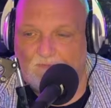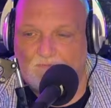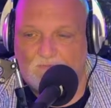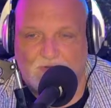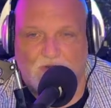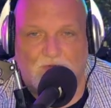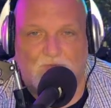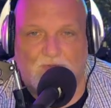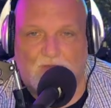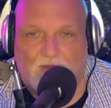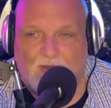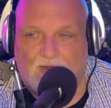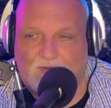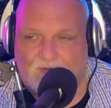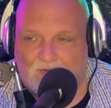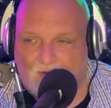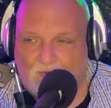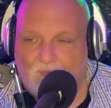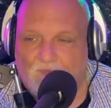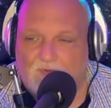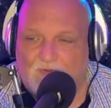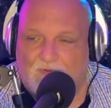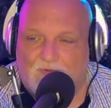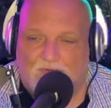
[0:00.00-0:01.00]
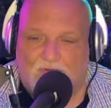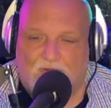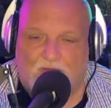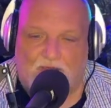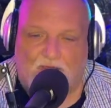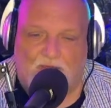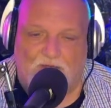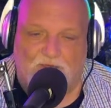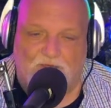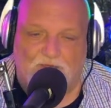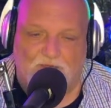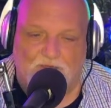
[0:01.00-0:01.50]
you're right, I don't do
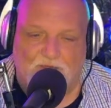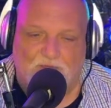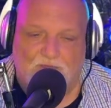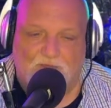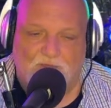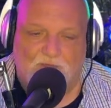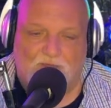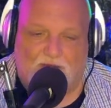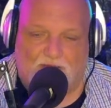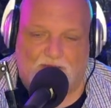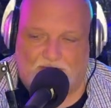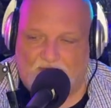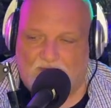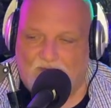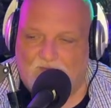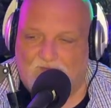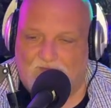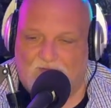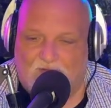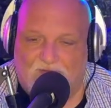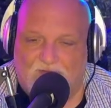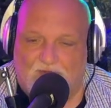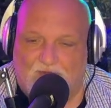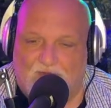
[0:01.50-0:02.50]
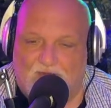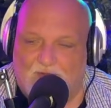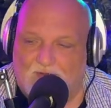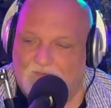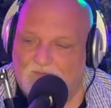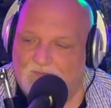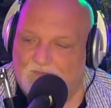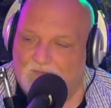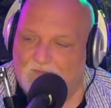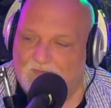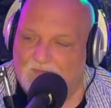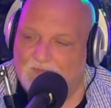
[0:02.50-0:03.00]
that, but I have done that.
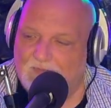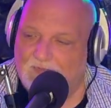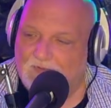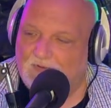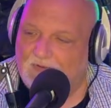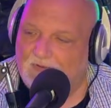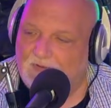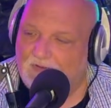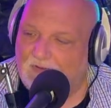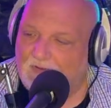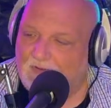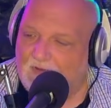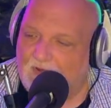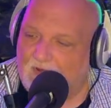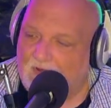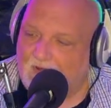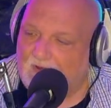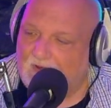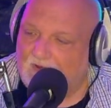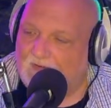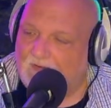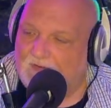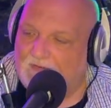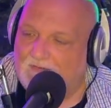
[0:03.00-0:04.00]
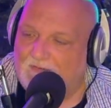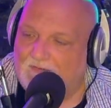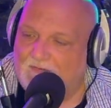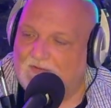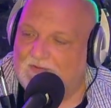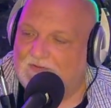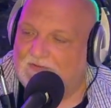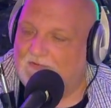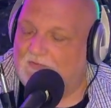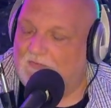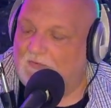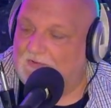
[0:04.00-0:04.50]
And this
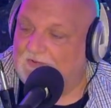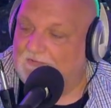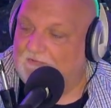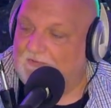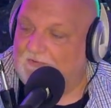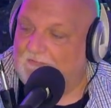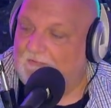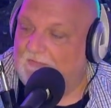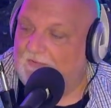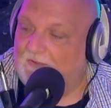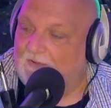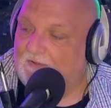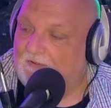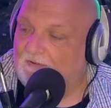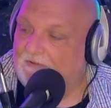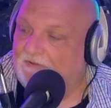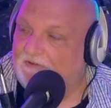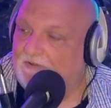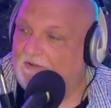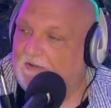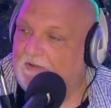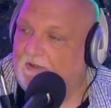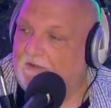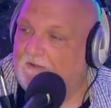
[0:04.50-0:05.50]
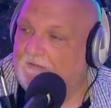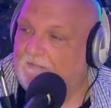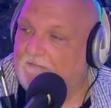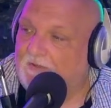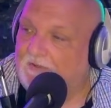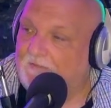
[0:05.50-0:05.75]
cord's like, get out of me.